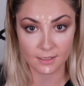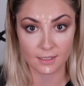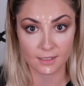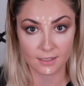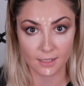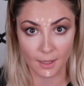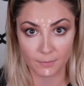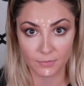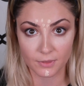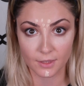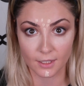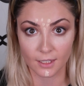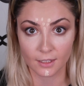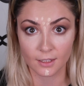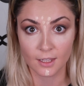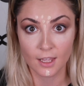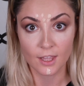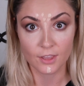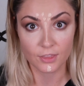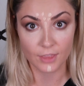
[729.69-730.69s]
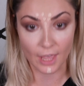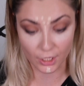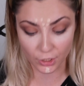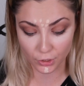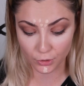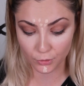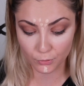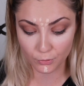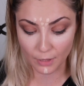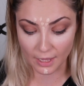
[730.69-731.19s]
is something that
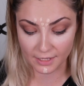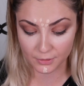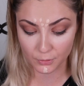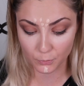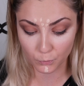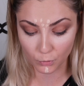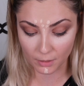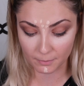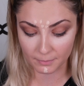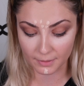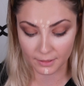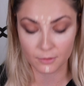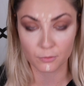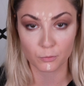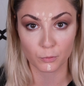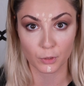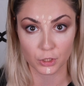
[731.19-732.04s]
you as a woman,